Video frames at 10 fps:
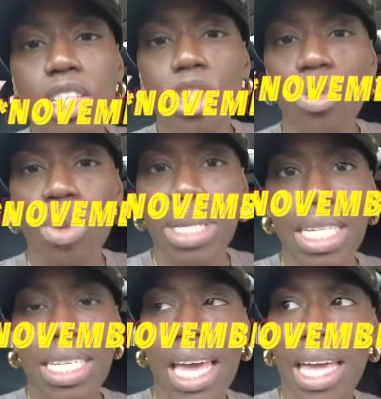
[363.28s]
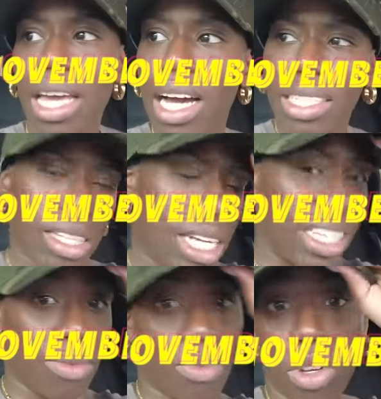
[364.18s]
Super busy day. I
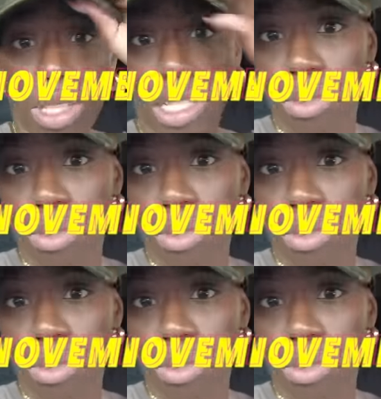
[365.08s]
didn't vlog this